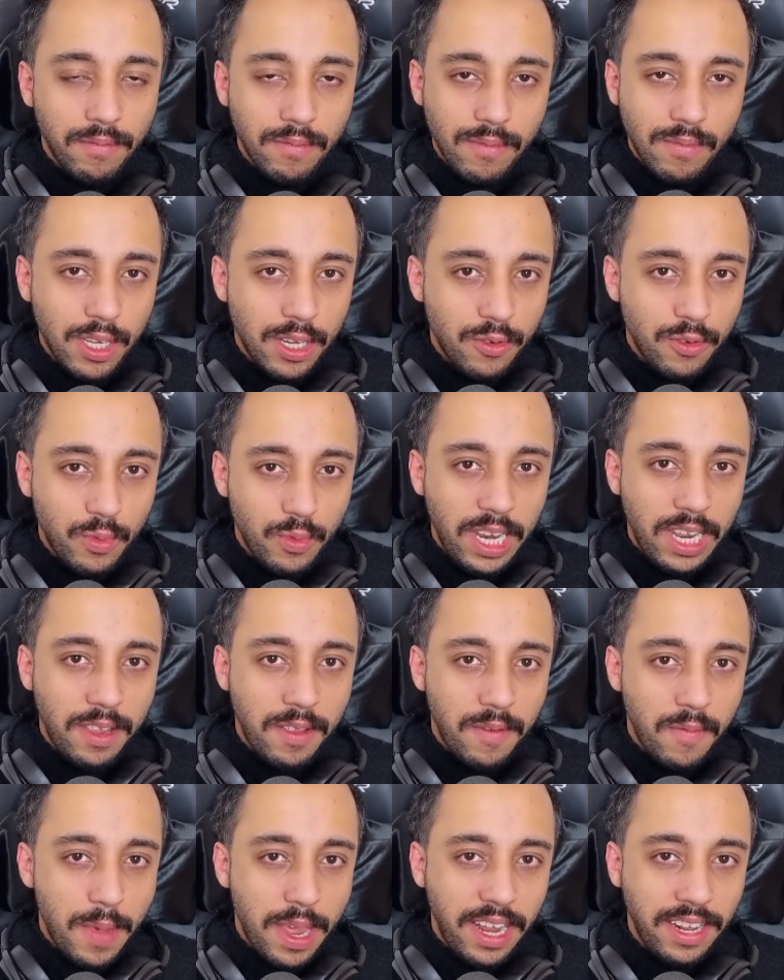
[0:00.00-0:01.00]
didn't really
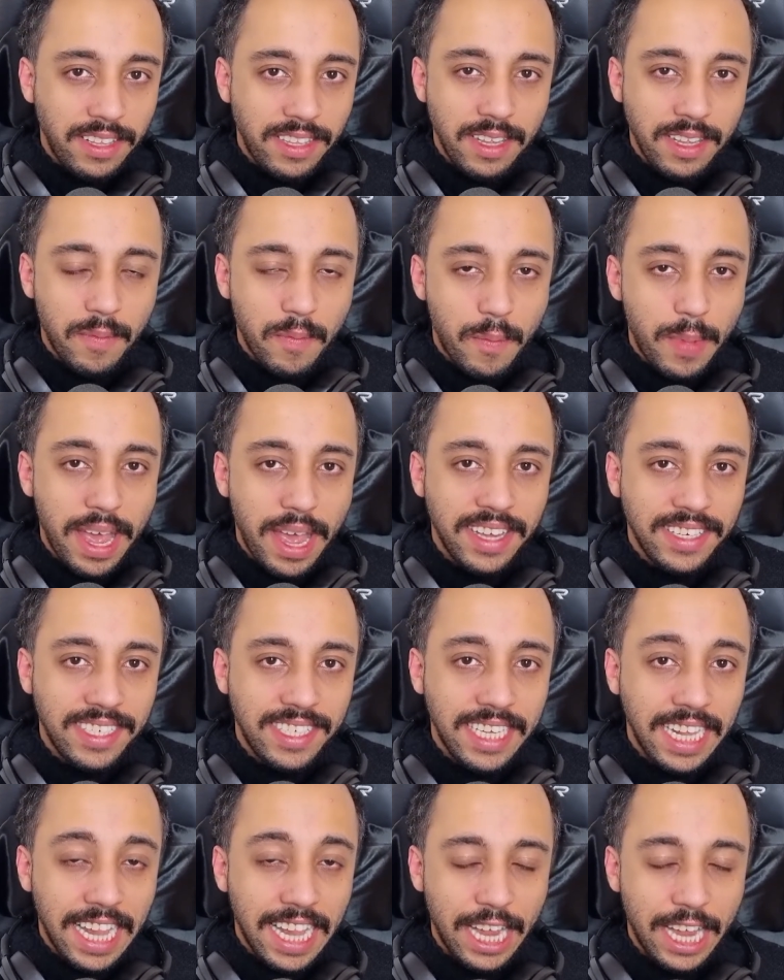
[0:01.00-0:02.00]
make the best
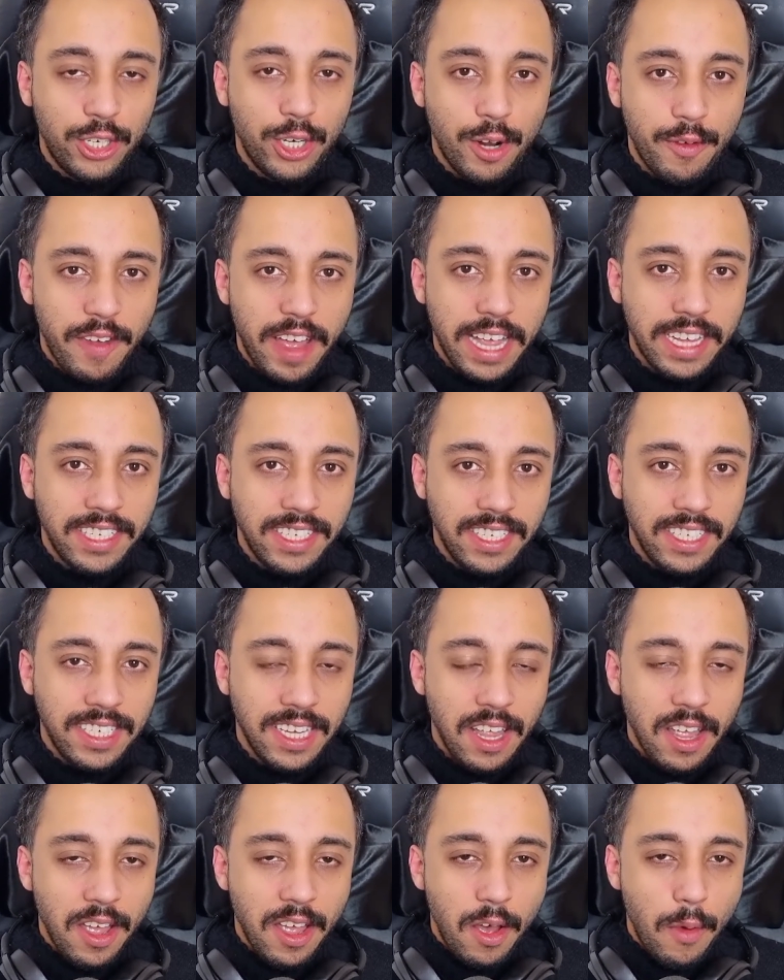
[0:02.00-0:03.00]
selection of Axies.
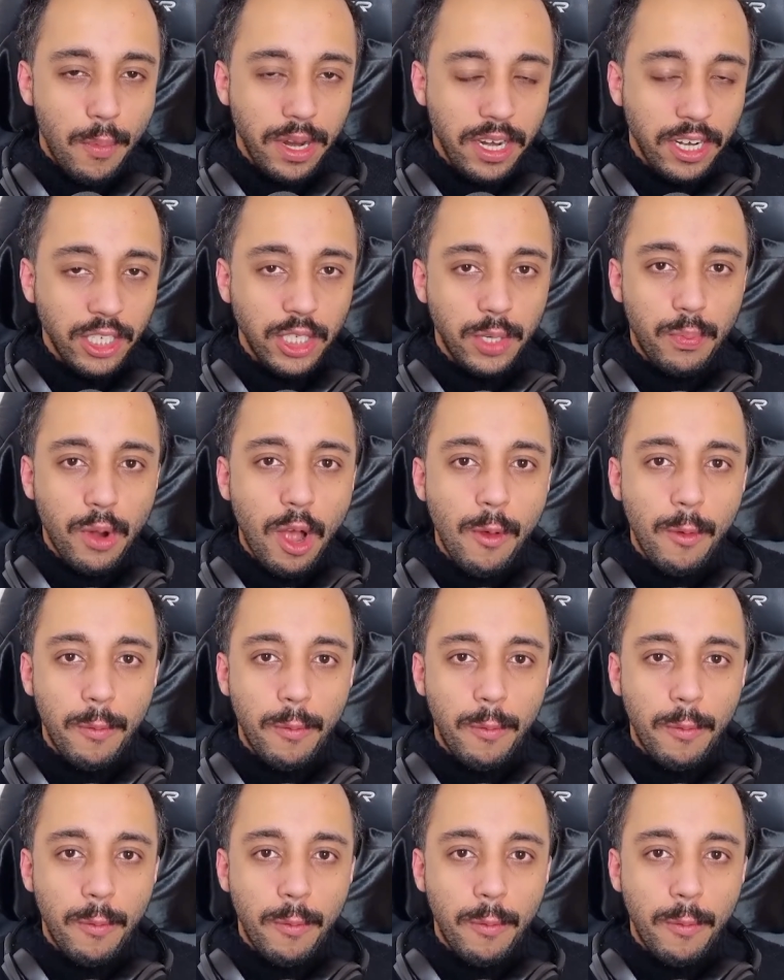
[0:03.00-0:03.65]
But here's the problem.